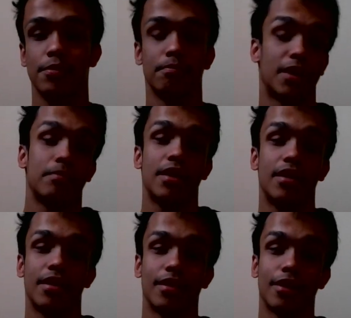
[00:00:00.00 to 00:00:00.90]
So
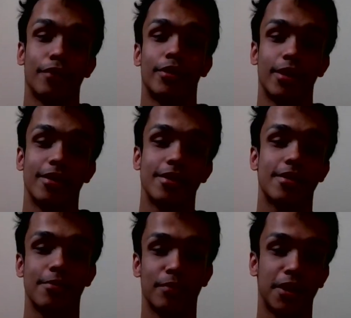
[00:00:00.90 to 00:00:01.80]
maybe it never
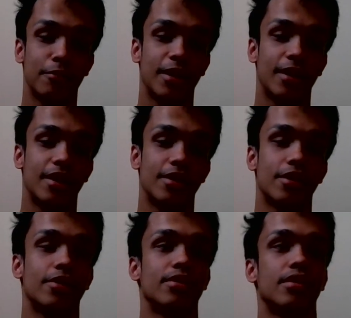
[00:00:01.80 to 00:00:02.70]
does. Maybe
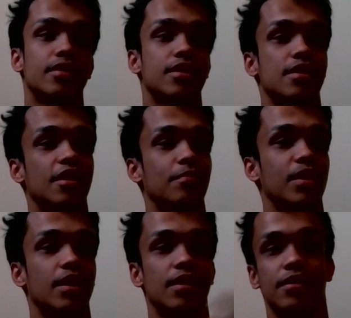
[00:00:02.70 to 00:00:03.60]
you're just gonna
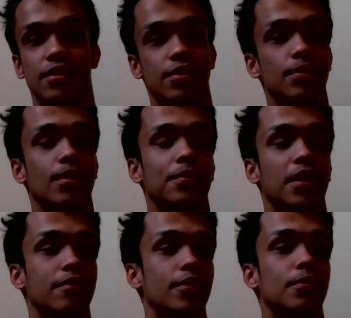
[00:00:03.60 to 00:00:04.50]
be doing
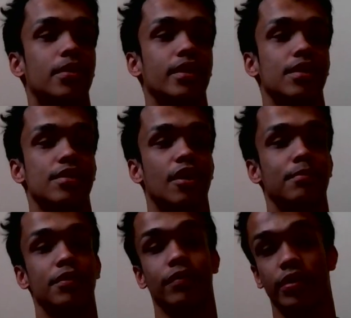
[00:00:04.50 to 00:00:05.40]
whatever you want as a
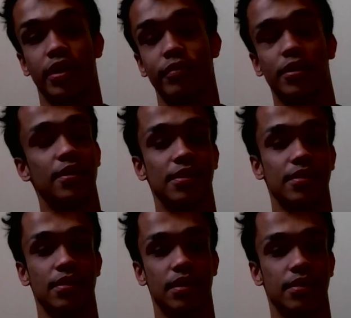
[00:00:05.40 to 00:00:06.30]
hobby forever
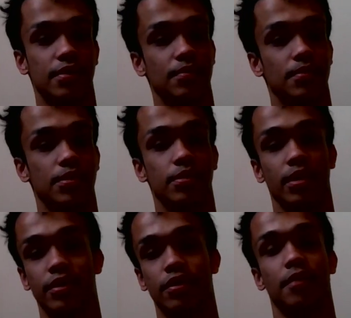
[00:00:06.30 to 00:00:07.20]
and
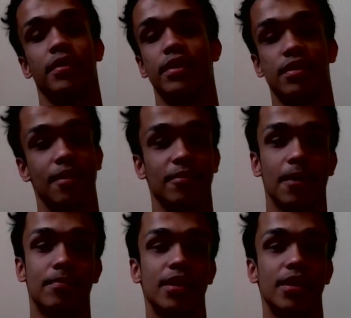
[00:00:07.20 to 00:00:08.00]
doing a job at the same time.